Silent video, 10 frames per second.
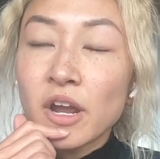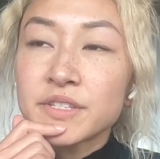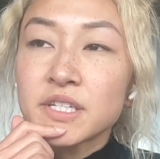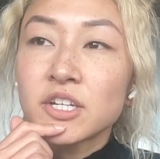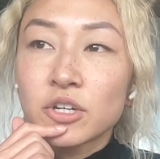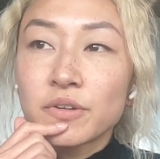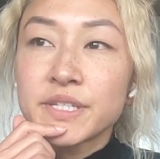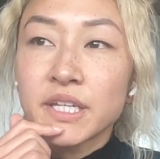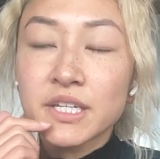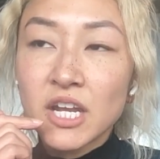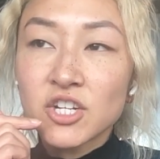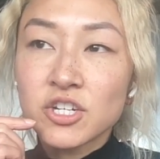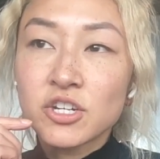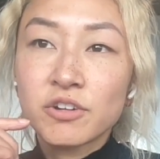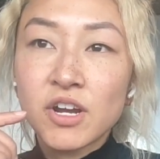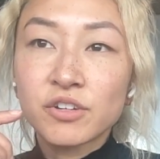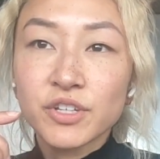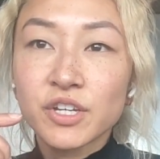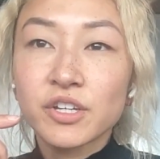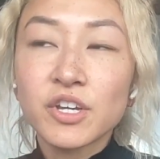I've seen increasing attention
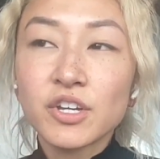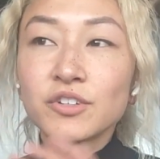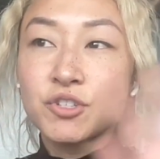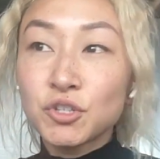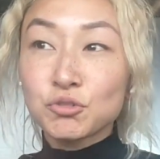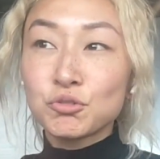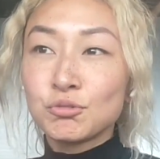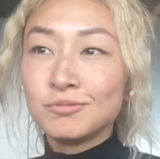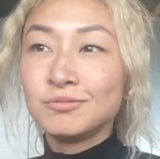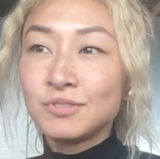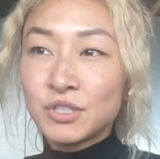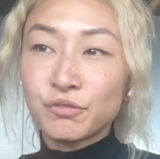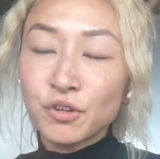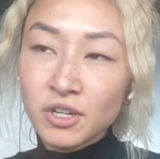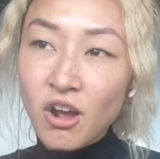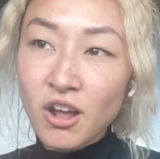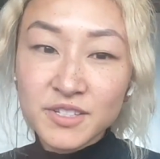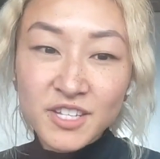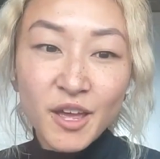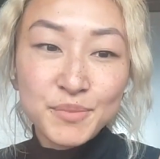around like 2 different
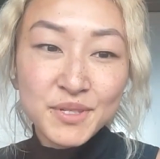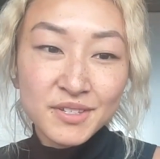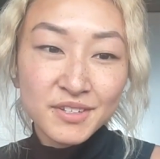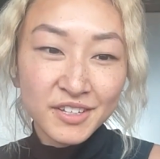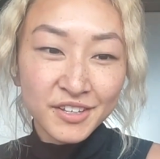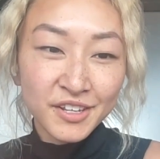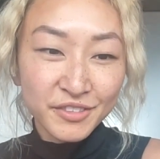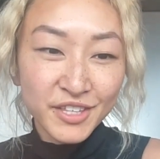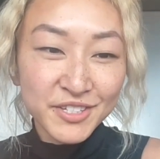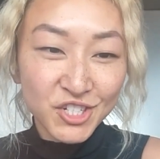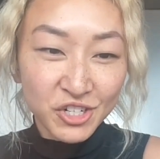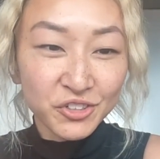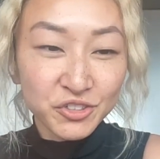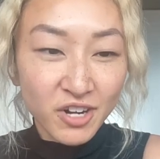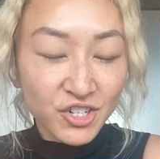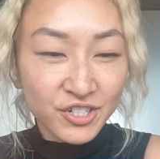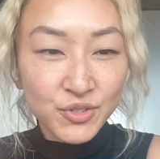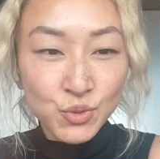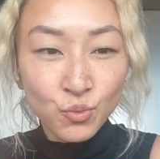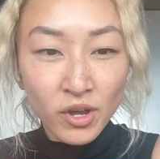concepts in these general
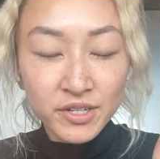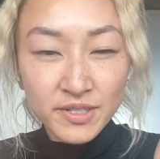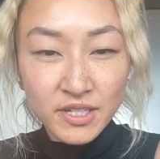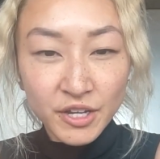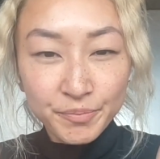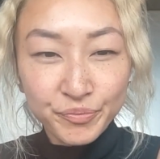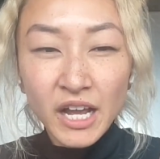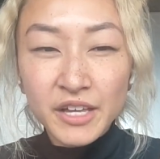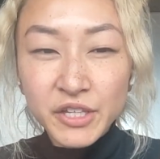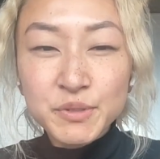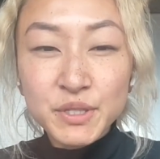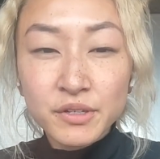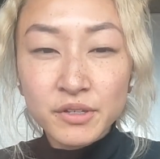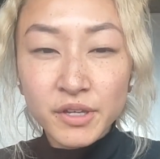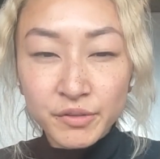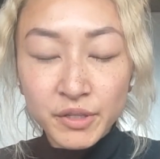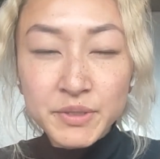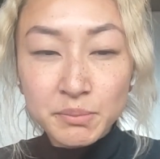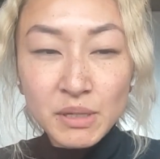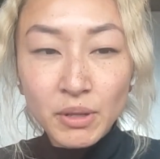directions. One is, I think it
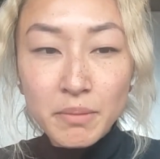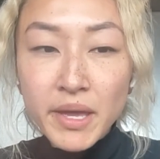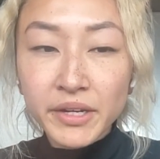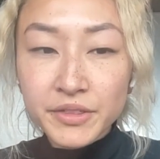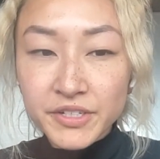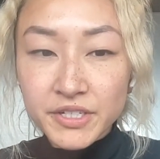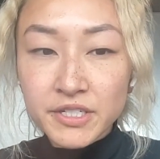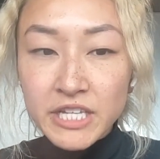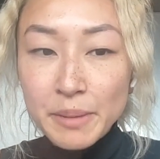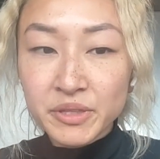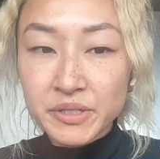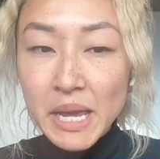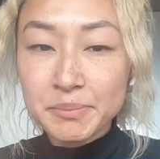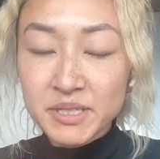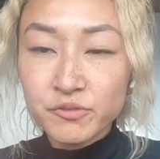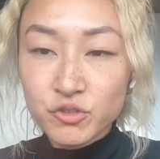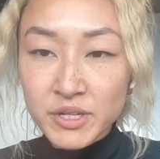was some people at Meta that did depth adaptive